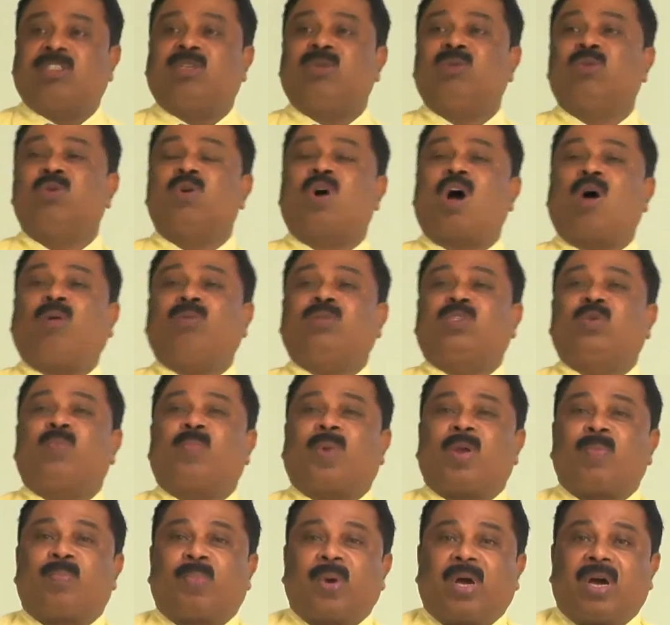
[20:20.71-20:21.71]
to you how to
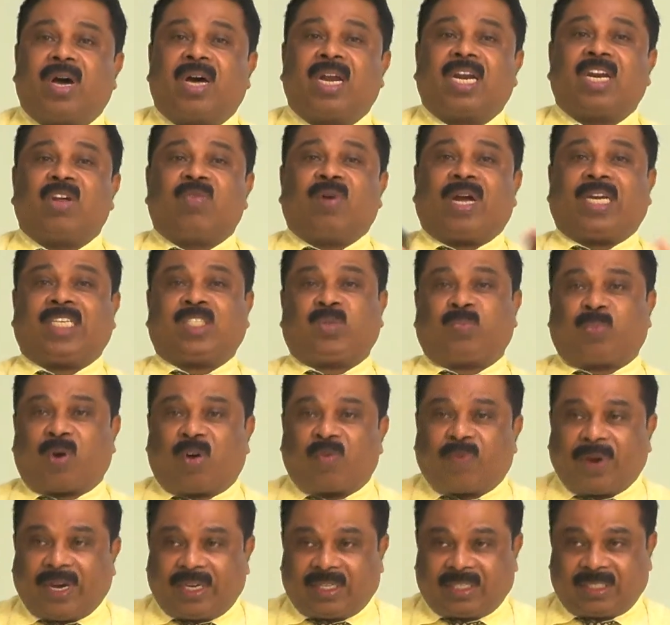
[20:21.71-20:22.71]
prepare revised
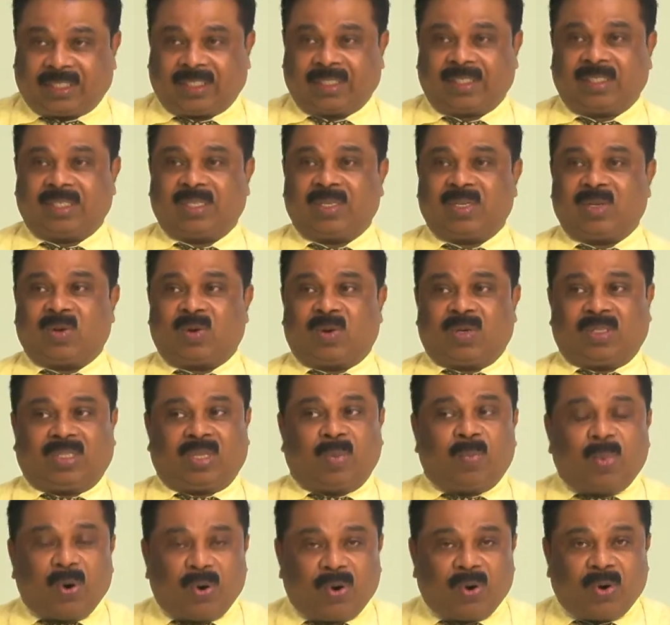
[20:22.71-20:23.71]
profits on the
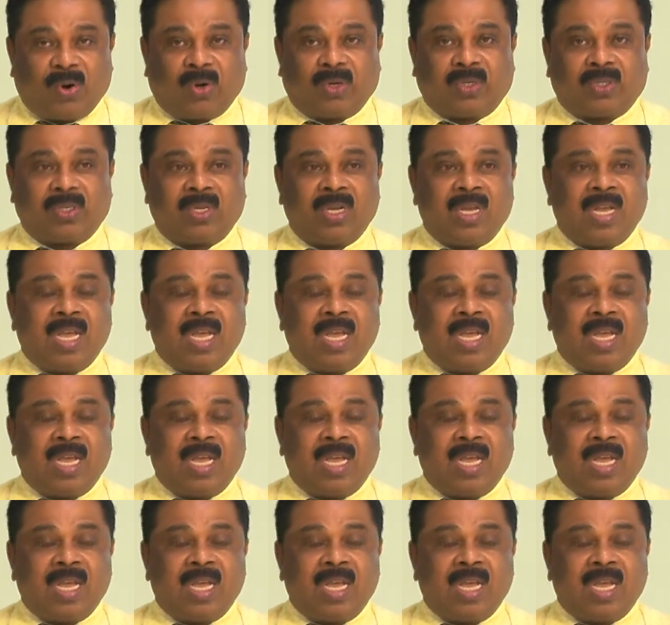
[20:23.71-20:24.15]
board.